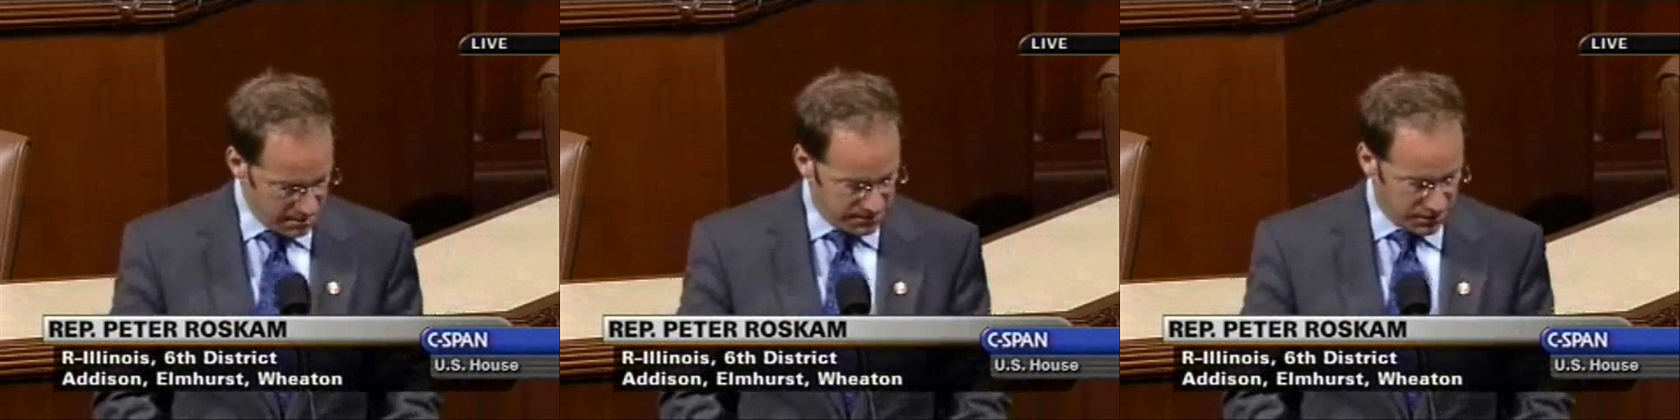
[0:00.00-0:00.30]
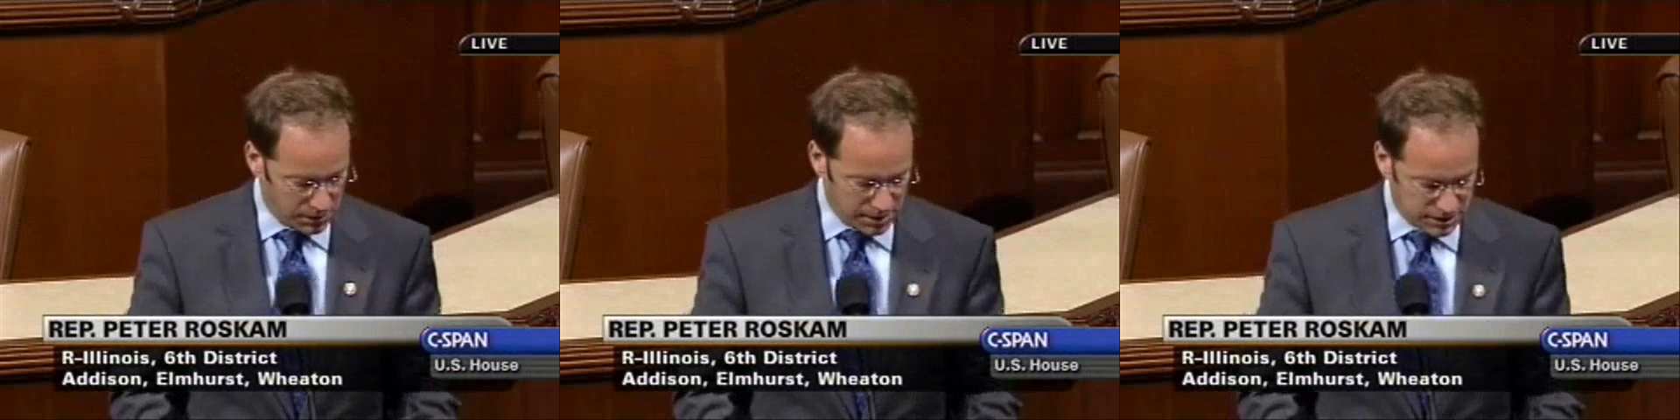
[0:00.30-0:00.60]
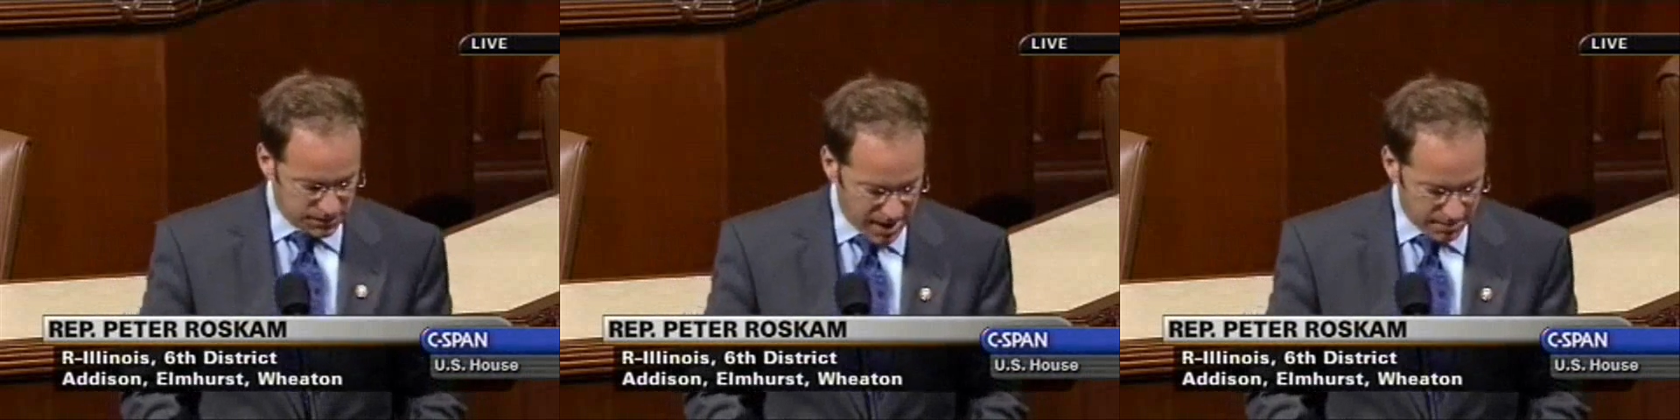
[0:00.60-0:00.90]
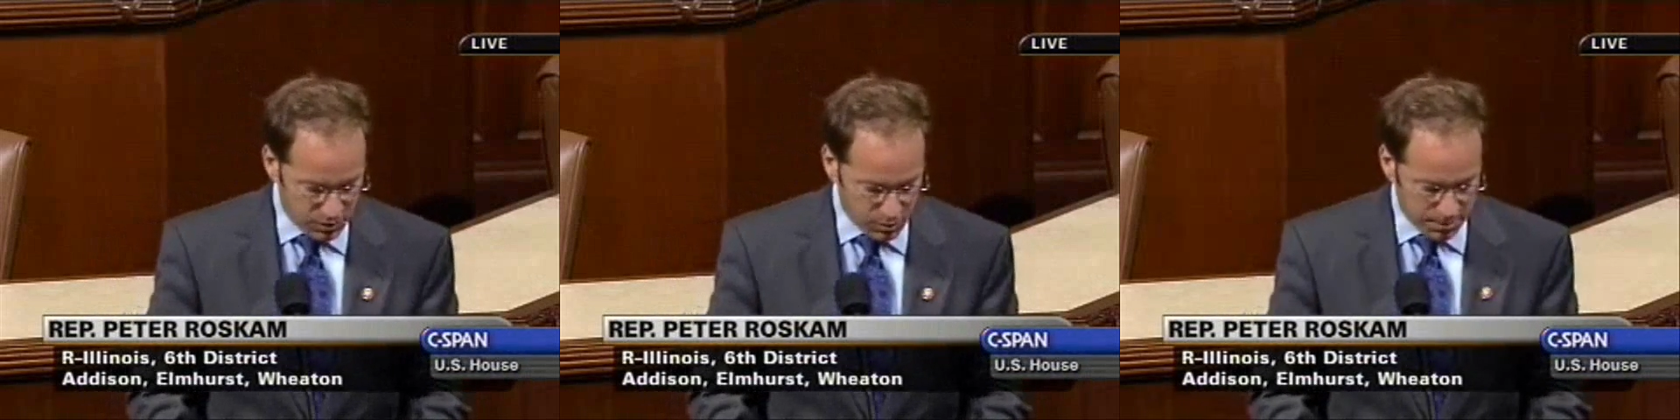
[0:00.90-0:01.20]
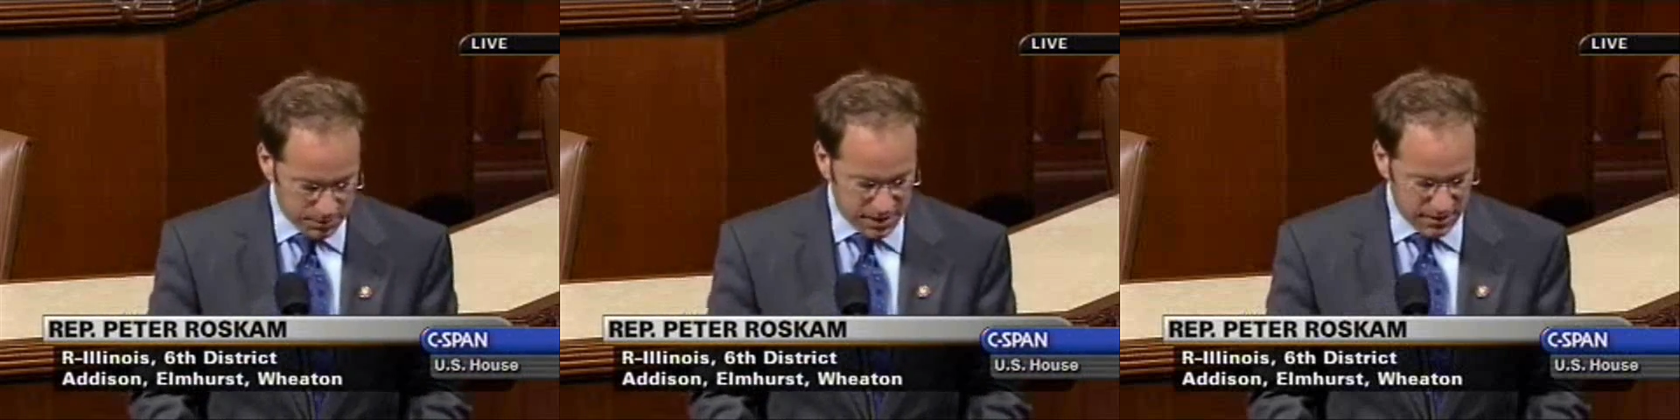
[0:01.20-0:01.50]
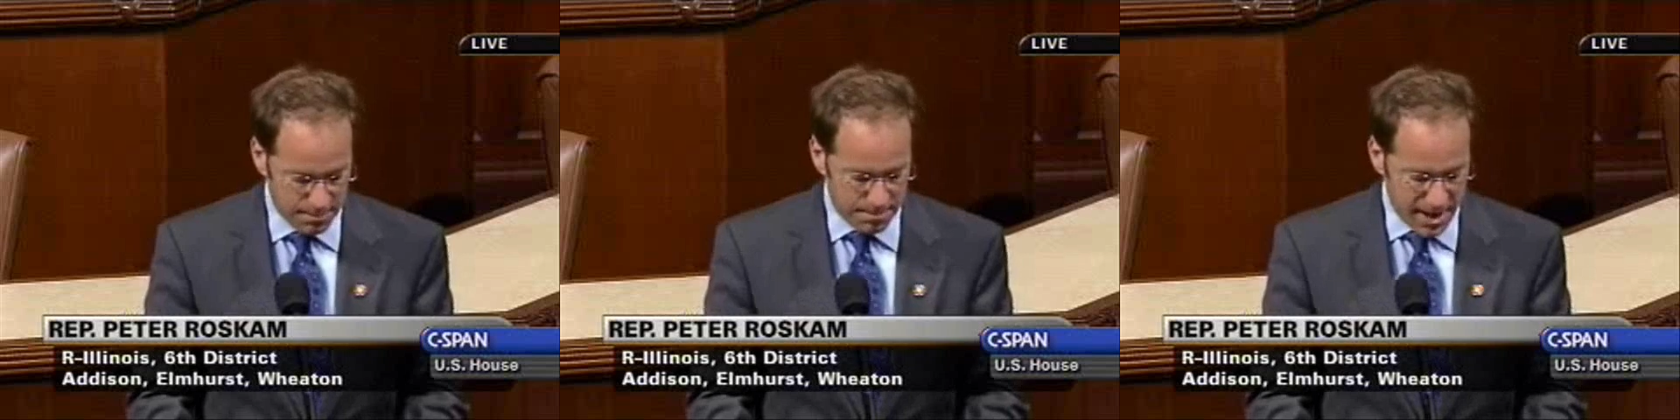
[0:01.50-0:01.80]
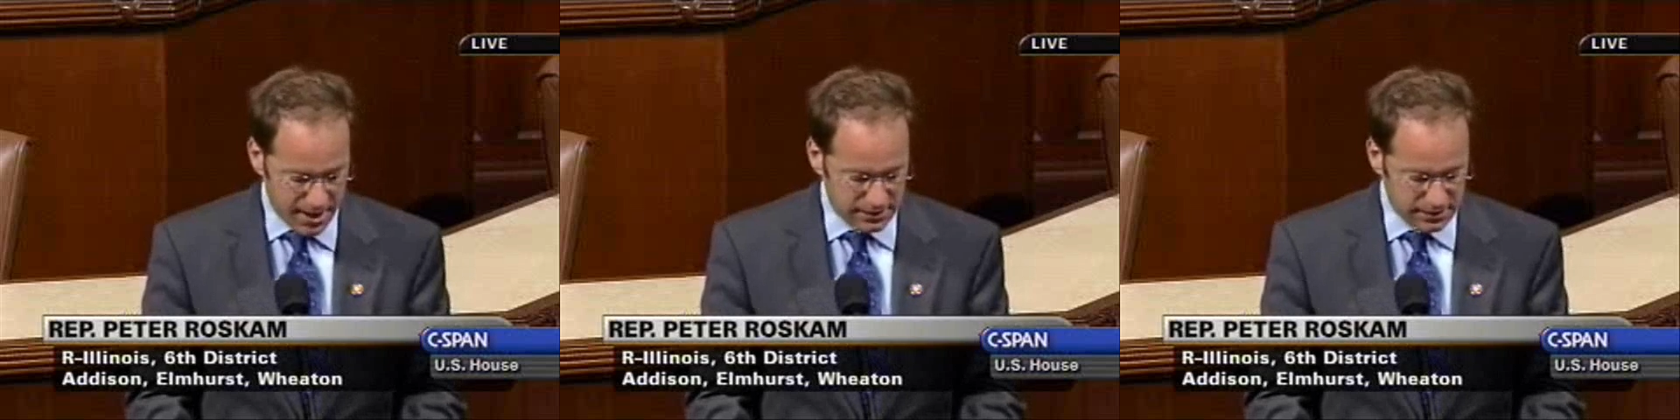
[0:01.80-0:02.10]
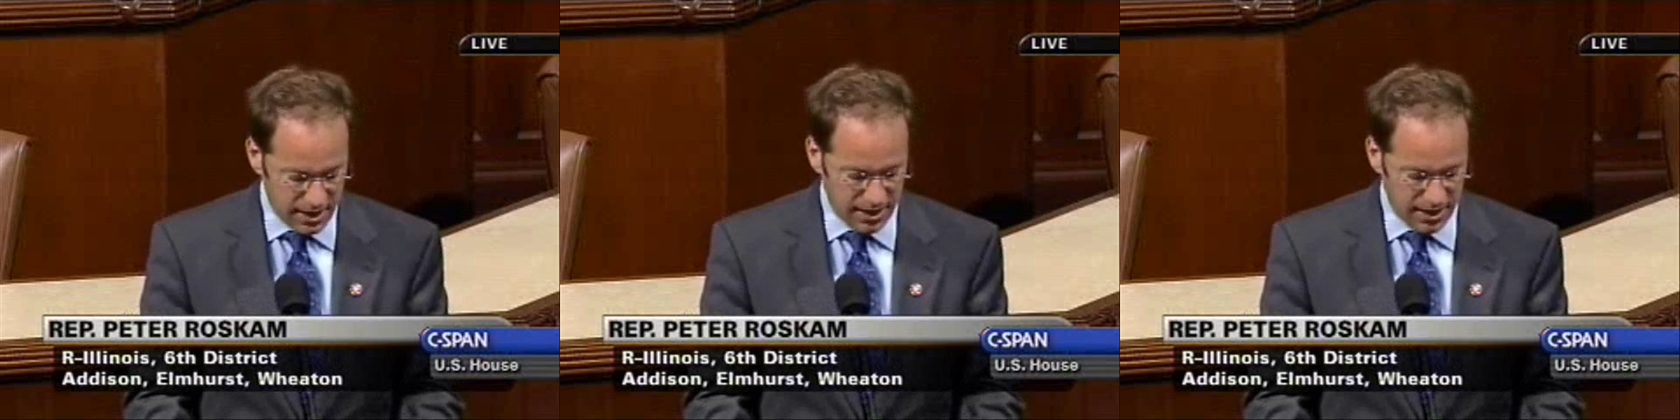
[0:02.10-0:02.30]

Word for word: Phil and his family represent the best